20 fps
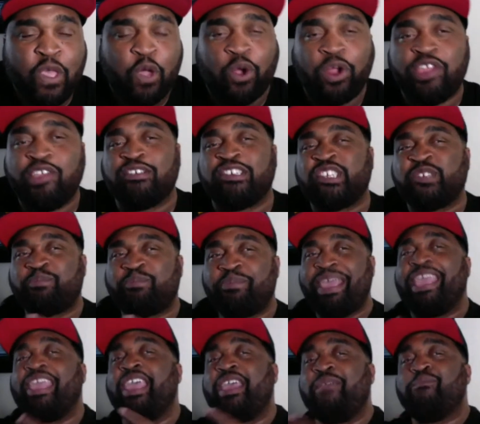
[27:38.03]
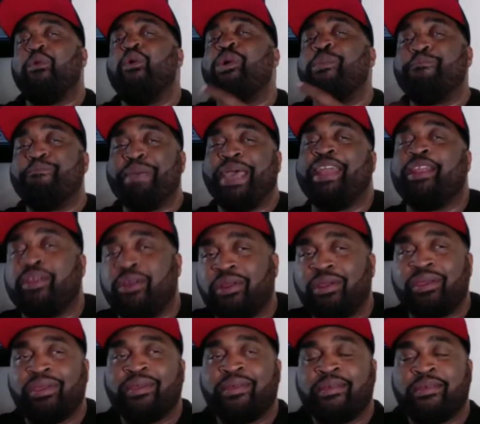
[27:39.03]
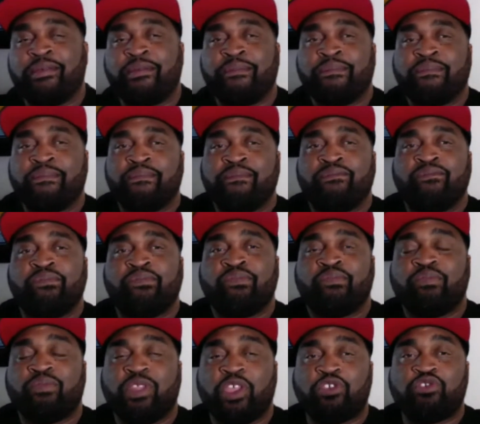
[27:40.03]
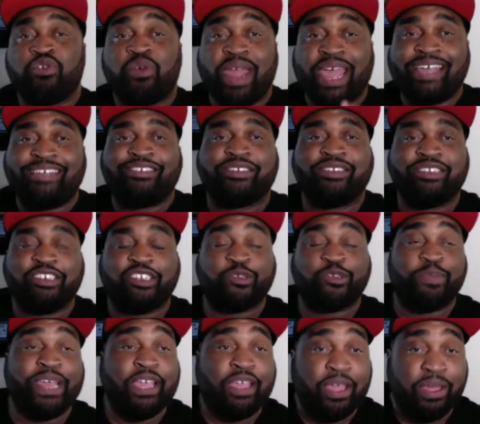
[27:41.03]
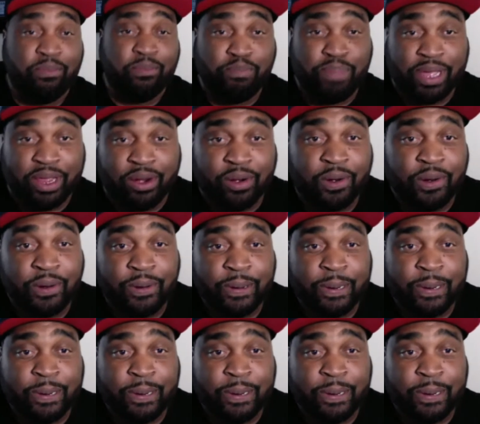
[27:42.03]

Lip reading: Are you speaking more better than you're actually speaking bitter?